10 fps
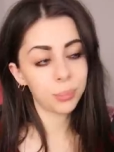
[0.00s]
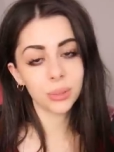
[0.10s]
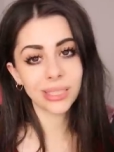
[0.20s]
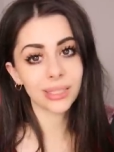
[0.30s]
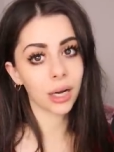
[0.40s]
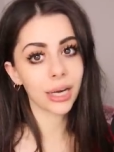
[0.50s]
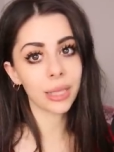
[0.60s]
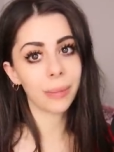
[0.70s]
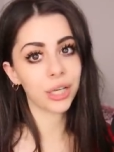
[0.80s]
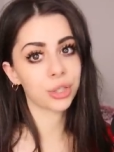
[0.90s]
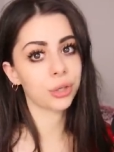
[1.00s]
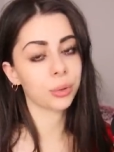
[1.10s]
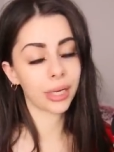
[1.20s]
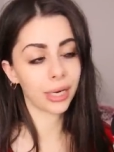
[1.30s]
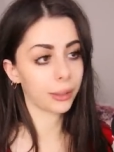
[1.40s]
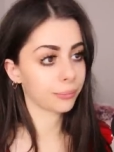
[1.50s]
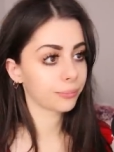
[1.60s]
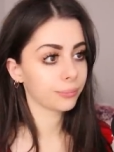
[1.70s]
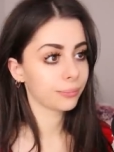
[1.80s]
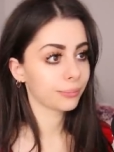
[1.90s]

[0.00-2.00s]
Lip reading: People think the honey badger don't care.